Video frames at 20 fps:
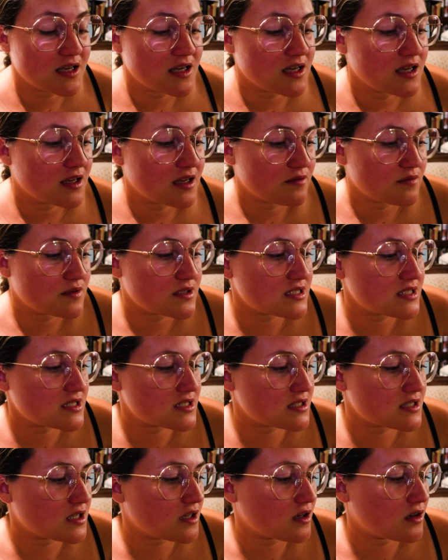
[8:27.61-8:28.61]
It
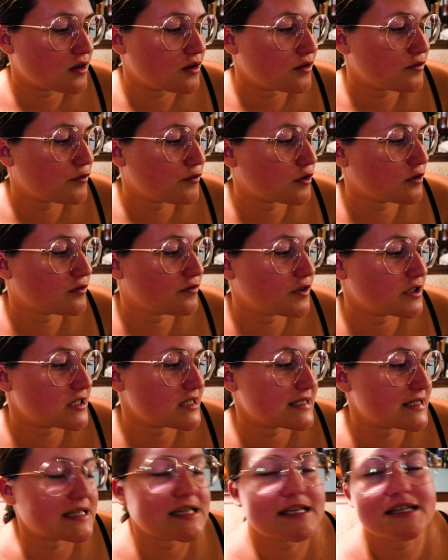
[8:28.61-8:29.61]
was, you know, 4-foot
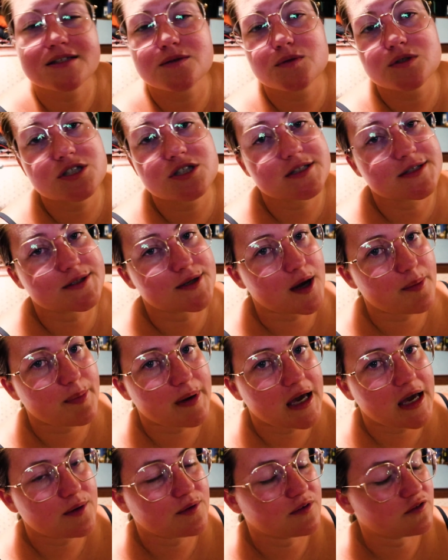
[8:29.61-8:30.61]
seas, which is not
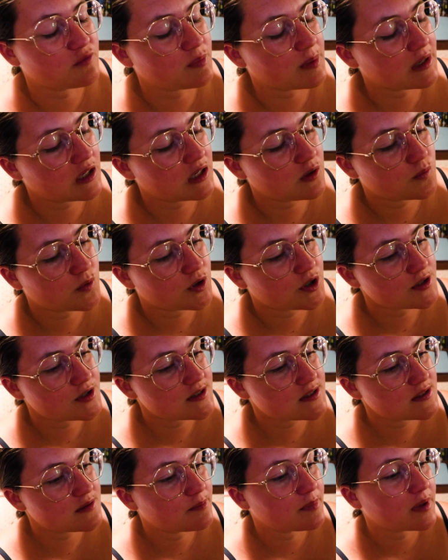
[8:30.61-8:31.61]
bad. We've been in
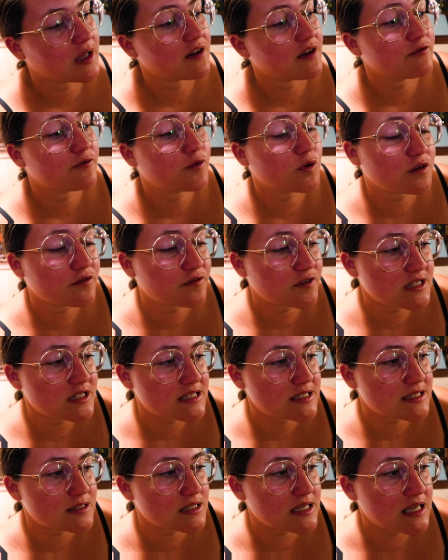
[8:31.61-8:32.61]
worse, but 4-foot
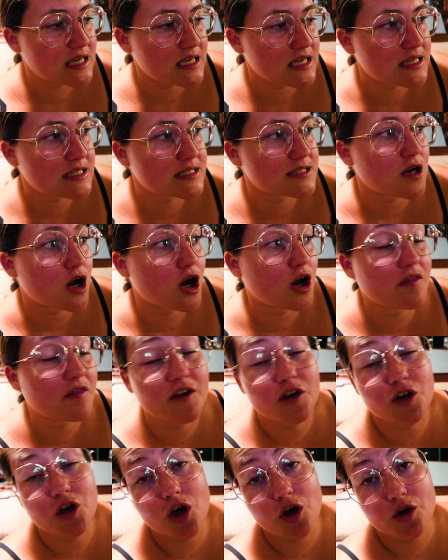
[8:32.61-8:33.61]
seas on the
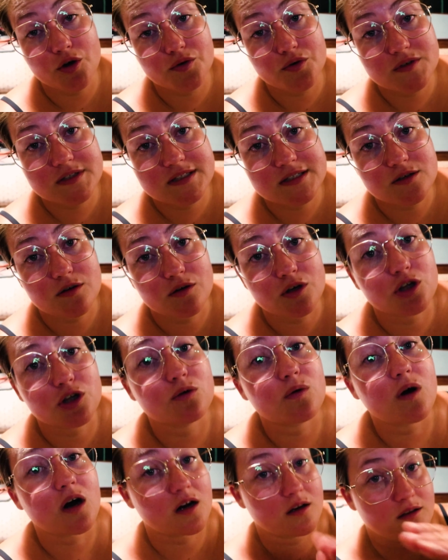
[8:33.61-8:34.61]
nose, so
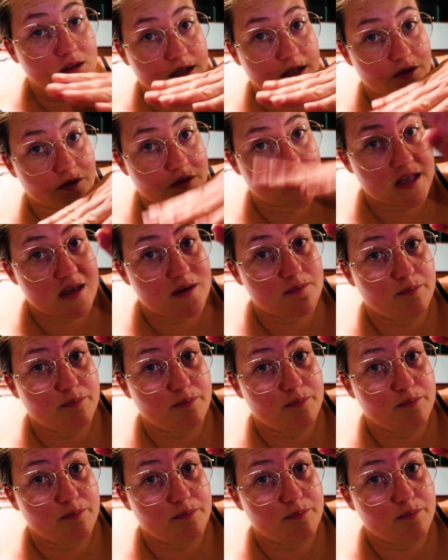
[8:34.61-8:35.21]
you are literally